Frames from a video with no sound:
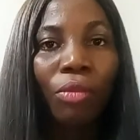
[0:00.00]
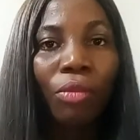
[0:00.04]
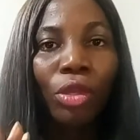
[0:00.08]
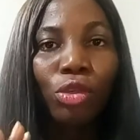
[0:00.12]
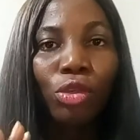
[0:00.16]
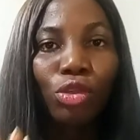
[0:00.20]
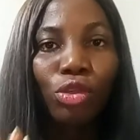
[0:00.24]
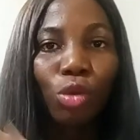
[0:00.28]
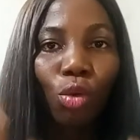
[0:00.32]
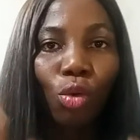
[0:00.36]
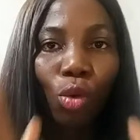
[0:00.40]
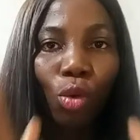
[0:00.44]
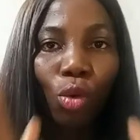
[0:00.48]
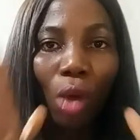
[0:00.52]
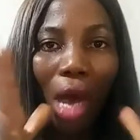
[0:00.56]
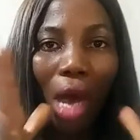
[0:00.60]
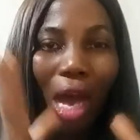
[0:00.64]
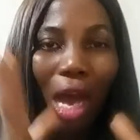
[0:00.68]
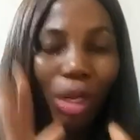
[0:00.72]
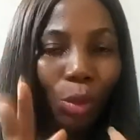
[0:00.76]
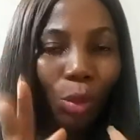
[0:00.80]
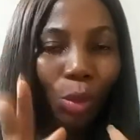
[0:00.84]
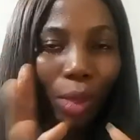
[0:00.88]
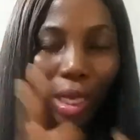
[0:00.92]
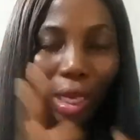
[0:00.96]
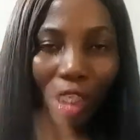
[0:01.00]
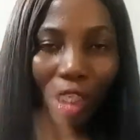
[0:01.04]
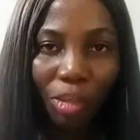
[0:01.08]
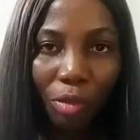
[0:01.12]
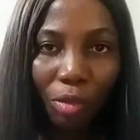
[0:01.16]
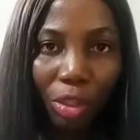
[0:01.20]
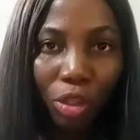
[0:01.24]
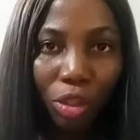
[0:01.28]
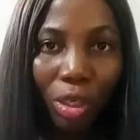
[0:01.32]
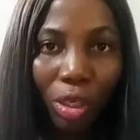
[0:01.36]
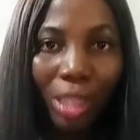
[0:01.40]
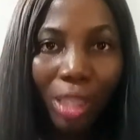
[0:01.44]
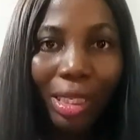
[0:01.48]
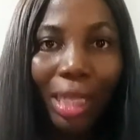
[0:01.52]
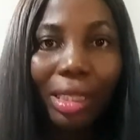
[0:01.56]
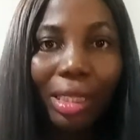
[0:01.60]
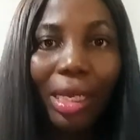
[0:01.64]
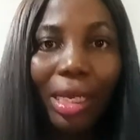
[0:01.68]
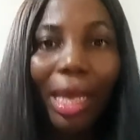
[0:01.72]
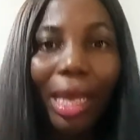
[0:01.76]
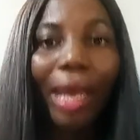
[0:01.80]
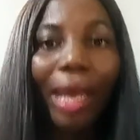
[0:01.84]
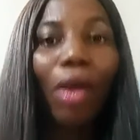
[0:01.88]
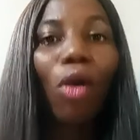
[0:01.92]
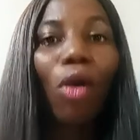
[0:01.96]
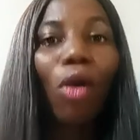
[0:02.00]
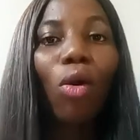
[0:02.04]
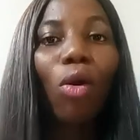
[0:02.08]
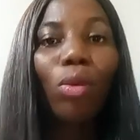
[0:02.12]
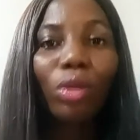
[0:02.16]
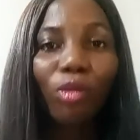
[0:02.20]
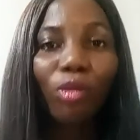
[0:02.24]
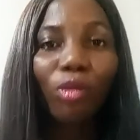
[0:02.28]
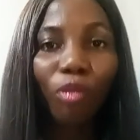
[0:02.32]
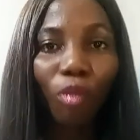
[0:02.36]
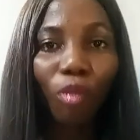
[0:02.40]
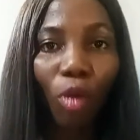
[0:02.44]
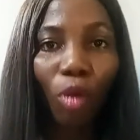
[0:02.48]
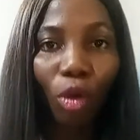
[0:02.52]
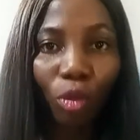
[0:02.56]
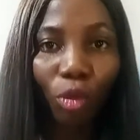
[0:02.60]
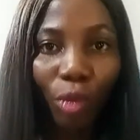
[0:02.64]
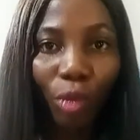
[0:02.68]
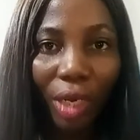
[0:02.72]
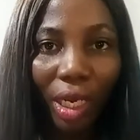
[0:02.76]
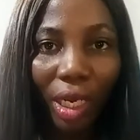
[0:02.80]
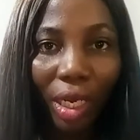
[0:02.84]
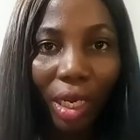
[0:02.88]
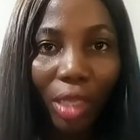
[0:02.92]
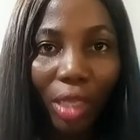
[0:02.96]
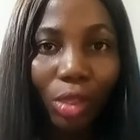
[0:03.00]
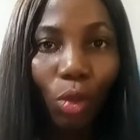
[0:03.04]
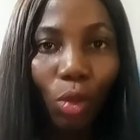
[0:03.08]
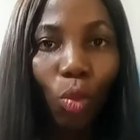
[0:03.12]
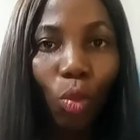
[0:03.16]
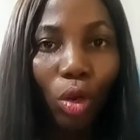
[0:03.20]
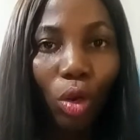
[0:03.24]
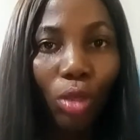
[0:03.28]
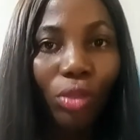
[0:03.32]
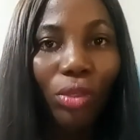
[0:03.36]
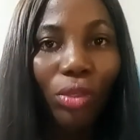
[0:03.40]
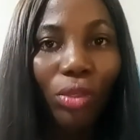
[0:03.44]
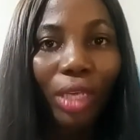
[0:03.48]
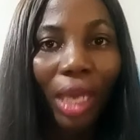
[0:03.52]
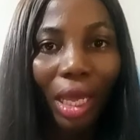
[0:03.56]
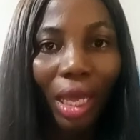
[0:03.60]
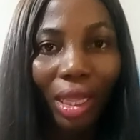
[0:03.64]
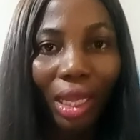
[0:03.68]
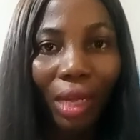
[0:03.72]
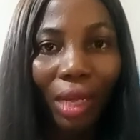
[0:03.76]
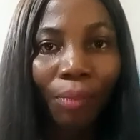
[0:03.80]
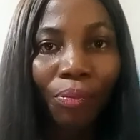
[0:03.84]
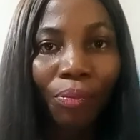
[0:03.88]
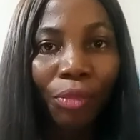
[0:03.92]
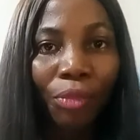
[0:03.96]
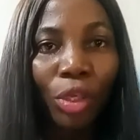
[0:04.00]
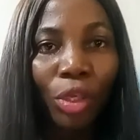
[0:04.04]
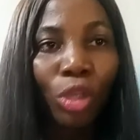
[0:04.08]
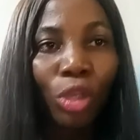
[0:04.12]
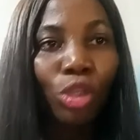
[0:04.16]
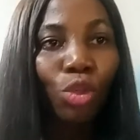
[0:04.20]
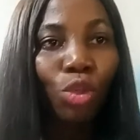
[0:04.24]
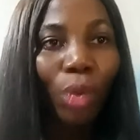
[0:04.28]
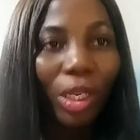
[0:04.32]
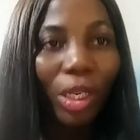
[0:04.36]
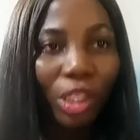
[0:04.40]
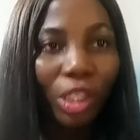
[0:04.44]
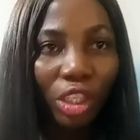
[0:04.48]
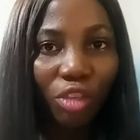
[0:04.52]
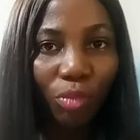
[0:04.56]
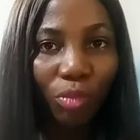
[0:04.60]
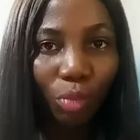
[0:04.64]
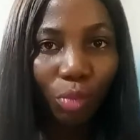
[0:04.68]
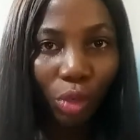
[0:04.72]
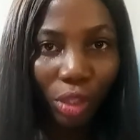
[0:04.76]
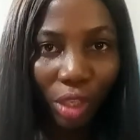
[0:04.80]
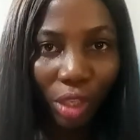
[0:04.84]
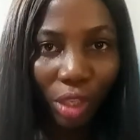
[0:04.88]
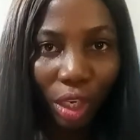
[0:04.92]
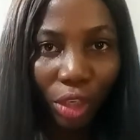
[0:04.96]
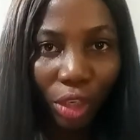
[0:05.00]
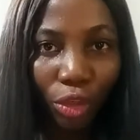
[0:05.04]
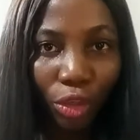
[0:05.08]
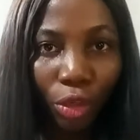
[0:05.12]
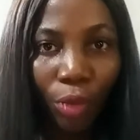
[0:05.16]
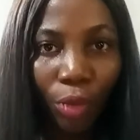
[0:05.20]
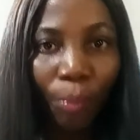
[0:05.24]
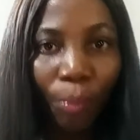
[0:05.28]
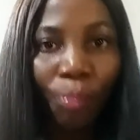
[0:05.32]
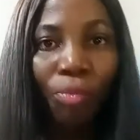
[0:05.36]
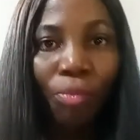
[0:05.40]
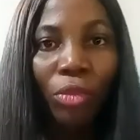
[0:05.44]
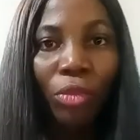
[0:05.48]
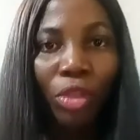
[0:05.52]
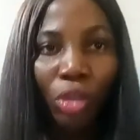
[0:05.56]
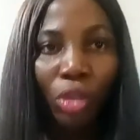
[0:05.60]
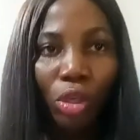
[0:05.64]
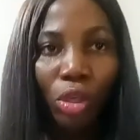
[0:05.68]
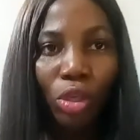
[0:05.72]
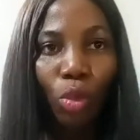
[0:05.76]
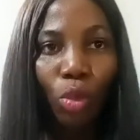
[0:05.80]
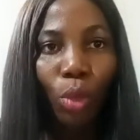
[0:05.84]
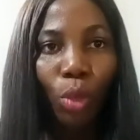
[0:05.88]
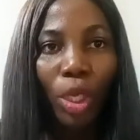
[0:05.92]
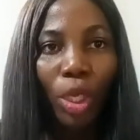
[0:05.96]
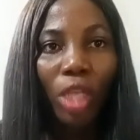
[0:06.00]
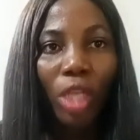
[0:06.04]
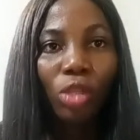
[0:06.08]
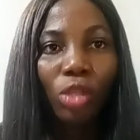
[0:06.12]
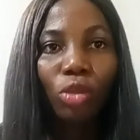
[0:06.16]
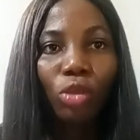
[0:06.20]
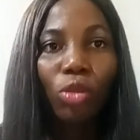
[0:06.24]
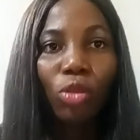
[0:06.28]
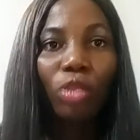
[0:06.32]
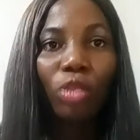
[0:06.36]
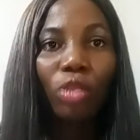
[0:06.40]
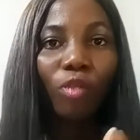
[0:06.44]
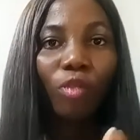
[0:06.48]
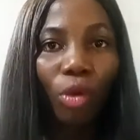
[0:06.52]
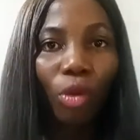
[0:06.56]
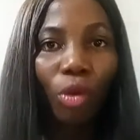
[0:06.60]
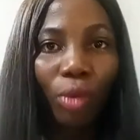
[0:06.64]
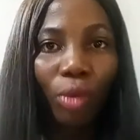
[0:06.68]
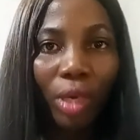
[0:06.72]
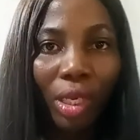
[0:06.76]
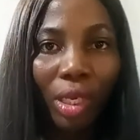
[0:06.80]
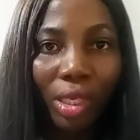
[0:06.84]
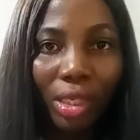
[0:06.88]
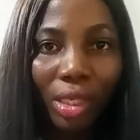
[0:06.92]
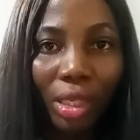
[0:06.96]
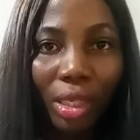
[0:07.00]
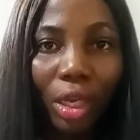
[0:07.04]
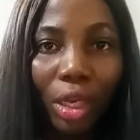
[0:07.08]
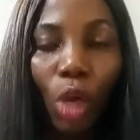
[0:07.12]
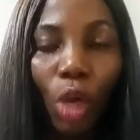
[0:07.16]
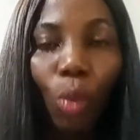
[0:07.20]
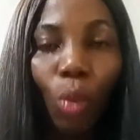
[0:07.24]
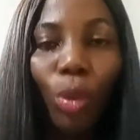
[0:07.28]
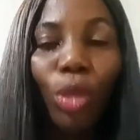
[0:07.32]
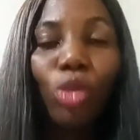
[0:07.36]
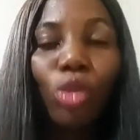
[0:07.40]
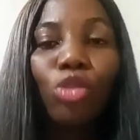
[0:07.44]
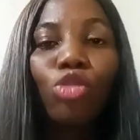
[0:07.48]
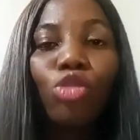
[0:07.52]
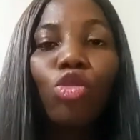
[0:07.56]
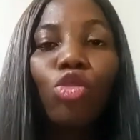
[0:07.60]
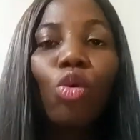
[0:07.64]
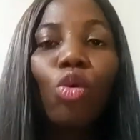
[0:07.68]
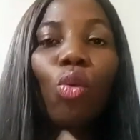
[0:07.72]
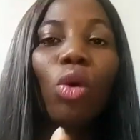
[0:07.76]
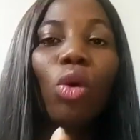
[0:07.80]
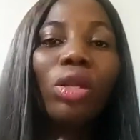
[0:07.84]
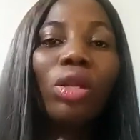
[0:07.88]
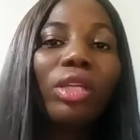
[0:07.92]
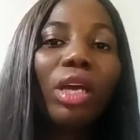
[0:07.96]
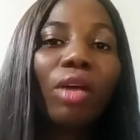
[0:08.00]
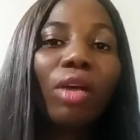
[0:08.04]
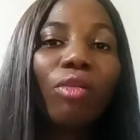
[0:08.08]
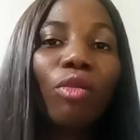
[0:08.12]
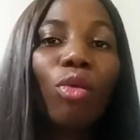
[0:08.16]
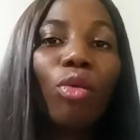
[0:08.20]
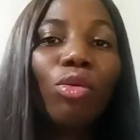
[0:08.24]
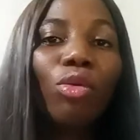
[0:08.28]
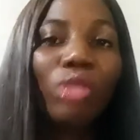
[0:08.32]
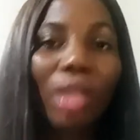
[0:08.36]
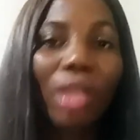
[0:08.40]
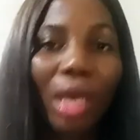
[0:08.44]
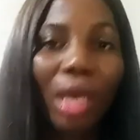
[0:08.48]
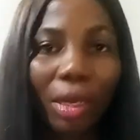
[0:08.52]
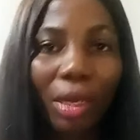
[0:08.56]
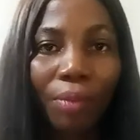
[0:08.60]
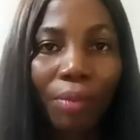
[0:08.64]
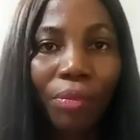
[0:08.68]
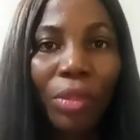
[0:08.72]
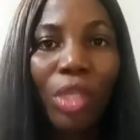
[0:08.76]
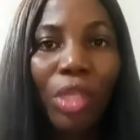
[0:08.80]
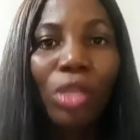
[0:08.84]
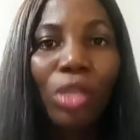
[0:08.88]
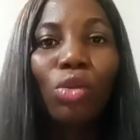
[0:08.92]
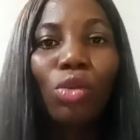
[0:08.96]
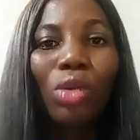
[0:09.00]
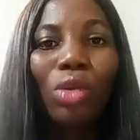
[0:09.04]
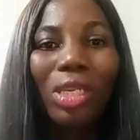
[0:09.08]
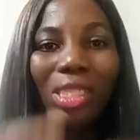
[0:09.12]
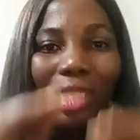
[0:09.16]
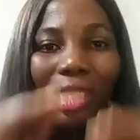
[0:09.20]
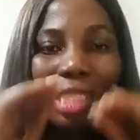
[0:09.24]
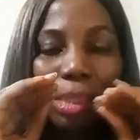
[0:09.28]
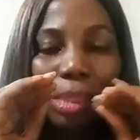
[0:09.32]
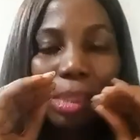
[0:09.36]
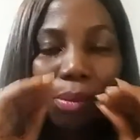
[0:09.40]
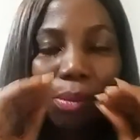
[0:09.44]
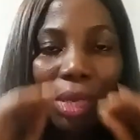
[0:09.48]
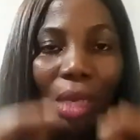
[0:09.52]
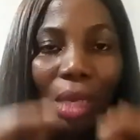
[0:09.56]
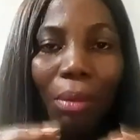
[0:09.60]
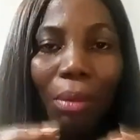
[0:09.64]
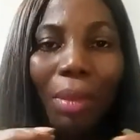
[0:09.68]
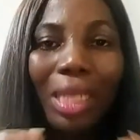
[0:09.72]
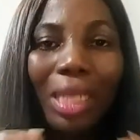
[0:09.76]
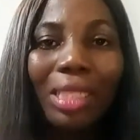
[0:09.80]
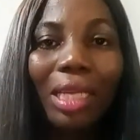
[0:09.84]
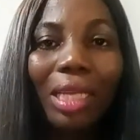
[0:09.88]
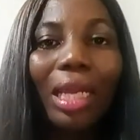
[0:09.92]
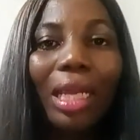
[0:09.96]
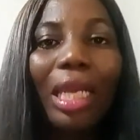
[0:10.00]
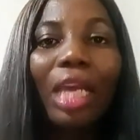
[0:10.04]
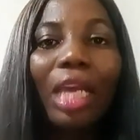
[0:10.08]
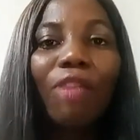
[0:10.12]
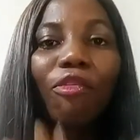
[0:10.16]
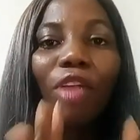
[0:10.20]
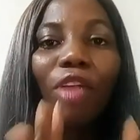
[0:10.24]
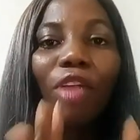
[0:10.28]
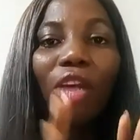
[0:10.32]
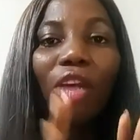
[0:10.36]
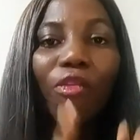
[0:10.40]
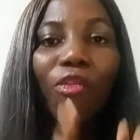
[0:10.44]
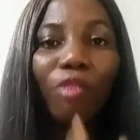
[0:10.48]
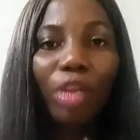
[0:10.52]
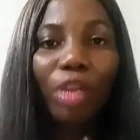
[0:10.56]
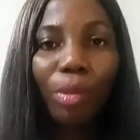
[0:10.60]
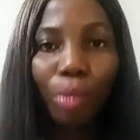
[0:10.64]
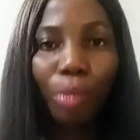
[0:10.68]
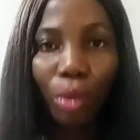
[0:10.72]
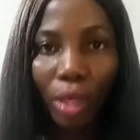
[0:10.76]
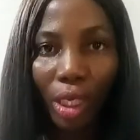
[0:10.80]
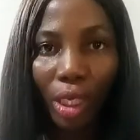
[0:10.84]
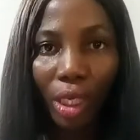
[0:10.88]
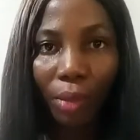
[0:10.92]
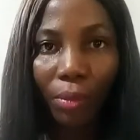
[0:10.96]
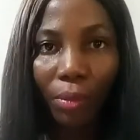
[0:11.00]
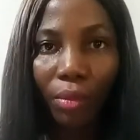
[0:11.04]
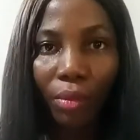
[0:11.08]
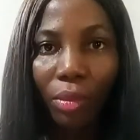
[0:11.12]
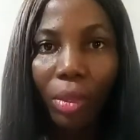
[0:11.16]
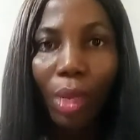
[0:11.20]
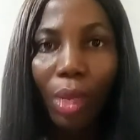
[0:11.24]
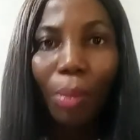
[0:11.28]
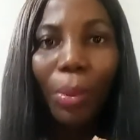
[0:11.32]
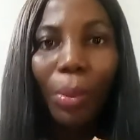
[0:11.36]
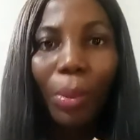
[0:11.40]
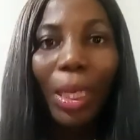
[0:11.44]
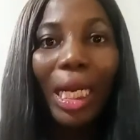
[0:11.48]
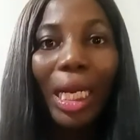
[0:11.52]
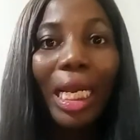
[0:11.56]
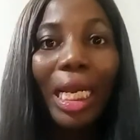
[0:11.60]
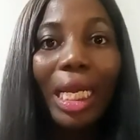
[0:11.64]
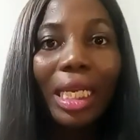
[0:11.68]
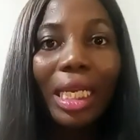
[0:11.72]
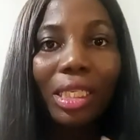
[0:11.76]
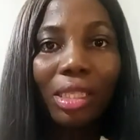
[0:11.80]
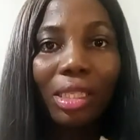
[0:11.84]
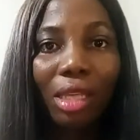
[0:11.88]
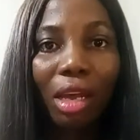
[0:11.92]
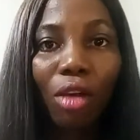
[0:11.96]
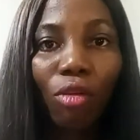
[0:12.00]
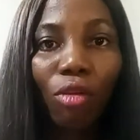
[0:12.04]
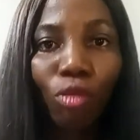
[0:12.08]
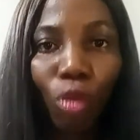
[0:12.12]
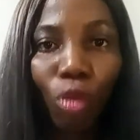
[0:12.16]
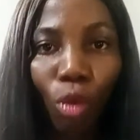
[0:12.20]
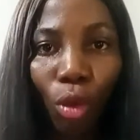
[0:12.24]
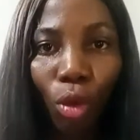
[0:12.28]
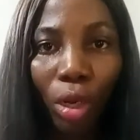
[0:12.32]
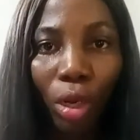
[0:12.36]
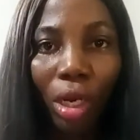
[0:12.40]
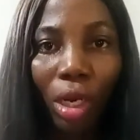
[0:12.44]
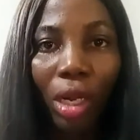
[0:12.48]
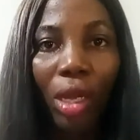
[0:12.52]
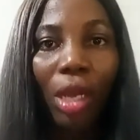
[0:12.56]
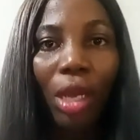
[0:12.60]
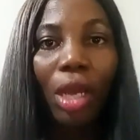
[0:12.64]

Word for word: So how do we achieve protection is that all the four rings work together to achieve protection. Now, so we need to know the four rings. We need to know what their roles are. So it simply means that if everybody plays their role,